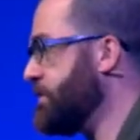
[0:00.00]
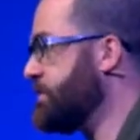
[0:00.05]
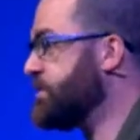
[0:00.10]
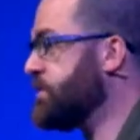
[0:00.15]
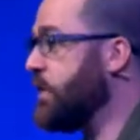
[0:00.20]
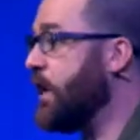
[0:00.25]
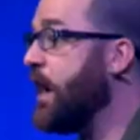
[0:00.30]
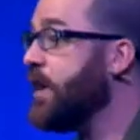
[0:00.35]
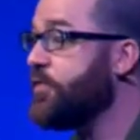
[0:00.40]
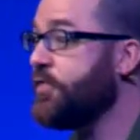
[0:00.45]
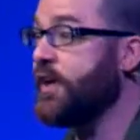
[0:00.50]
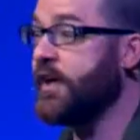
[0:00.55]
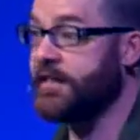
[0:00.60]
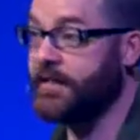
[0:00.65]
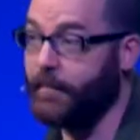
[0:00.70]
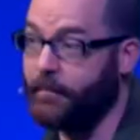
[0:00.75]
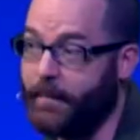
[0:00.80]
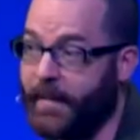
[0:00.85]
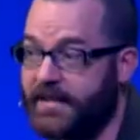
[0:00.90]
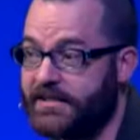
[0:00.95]
so I thought the
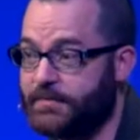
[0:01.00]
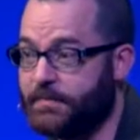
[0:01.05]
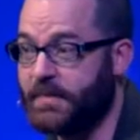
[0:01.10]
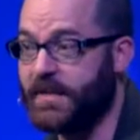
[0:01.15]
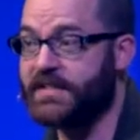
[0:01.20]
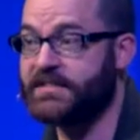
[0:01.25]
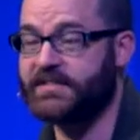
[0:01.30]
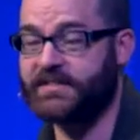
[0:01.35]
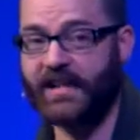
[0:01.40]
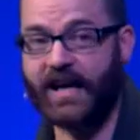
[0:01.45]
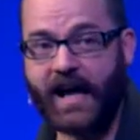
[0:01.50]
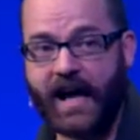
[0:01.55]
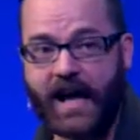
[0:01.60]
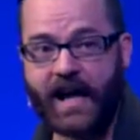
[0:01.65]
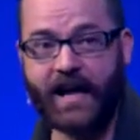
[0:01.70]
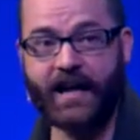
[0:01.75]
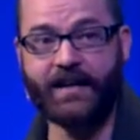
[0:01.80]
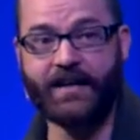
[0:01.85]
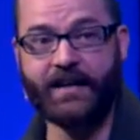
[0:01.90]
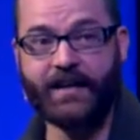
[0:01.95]
best place to
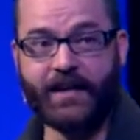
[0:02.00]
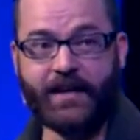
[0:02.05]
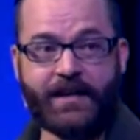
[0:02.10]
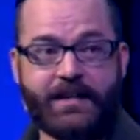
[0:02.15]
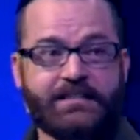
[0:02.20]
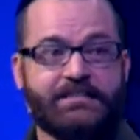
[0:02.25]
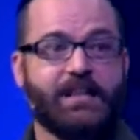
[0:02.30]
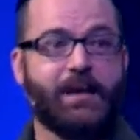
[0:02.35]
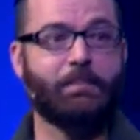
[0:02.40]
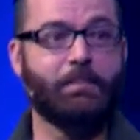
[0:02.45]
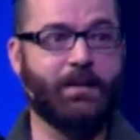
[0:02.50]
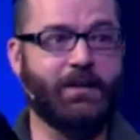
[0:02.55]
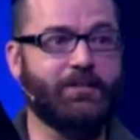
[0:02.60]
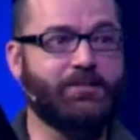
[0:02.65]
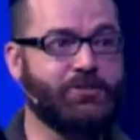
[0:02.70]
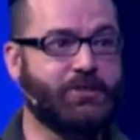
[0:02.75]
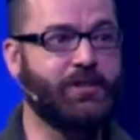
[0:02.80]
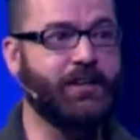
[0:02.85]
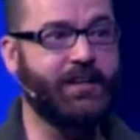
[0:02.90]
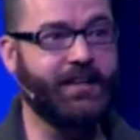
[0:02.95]
hide is up in a
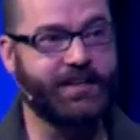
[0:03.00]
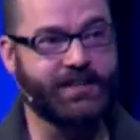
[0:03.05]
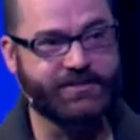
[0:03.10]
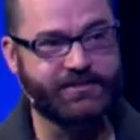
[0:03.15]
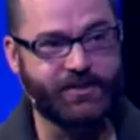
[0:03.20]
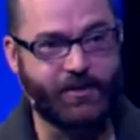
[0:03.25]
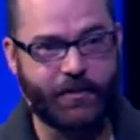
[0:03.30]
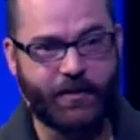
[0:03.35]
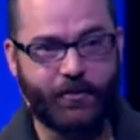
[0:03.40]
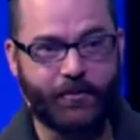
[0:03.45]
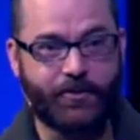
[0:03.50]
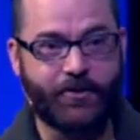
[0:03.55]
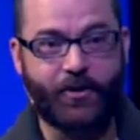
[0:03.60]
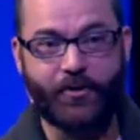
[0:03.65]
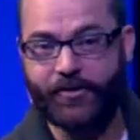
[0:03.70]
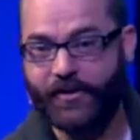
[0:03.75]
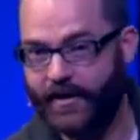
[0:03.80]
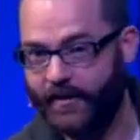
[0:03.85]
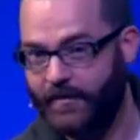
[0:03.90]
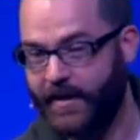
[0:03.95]
tree because nobody will know
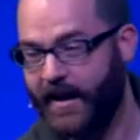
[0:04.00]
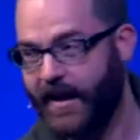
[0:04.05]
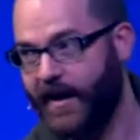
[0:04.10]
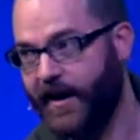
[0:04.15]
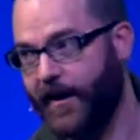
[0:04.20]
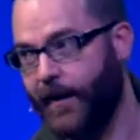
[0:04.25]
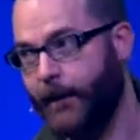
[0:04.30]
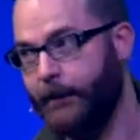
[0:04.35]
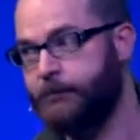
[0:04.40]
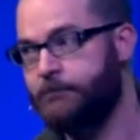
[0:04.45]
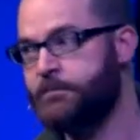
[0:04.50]
that I'm there.